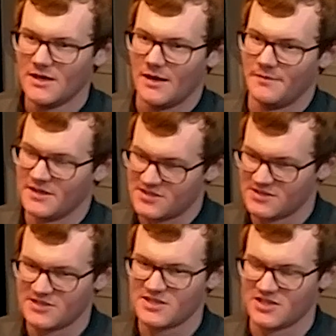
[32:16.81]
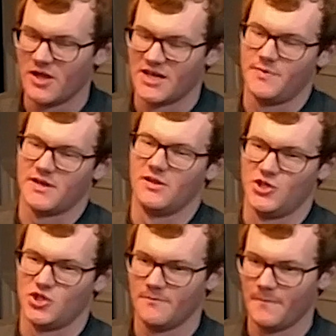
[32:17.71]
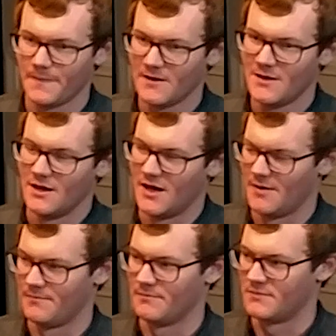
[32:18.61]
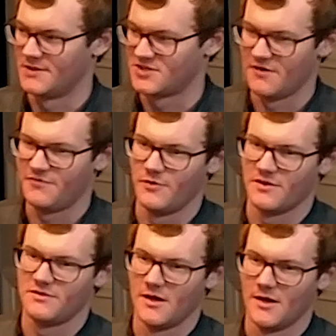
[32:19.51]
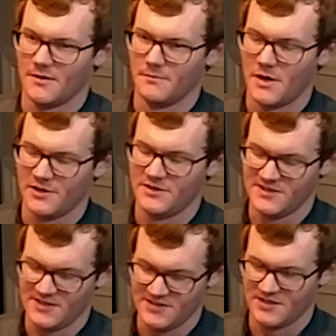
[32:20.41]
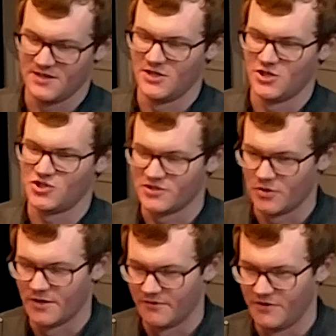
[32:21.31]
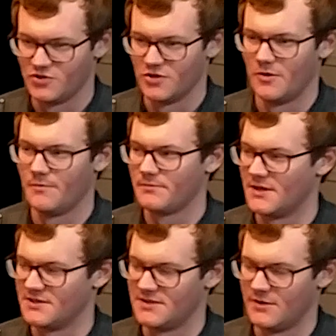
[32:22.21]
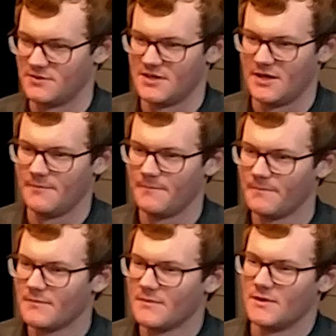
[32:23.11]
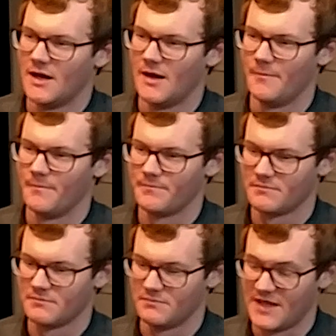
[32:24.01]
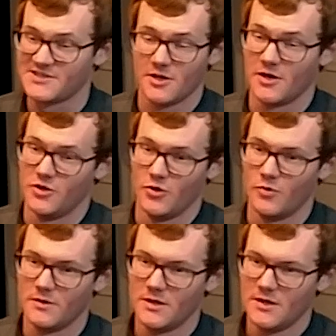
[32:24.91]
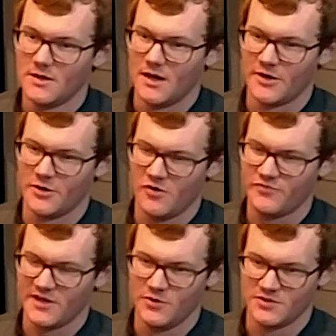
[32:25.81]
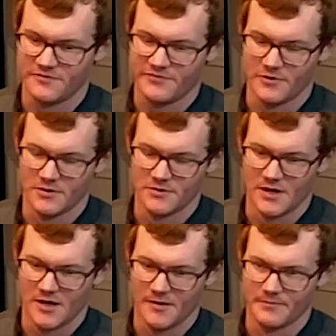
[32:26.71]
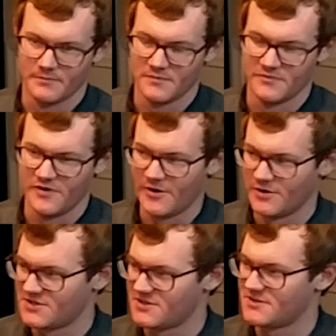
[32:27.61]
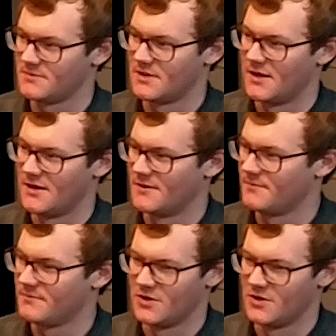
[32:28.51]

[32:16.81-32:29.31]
This is a lot of speculation. The stuff with modeling diseases in a dish, or in vitro, as they would say, that's not new. I don't know if they use it for virus, or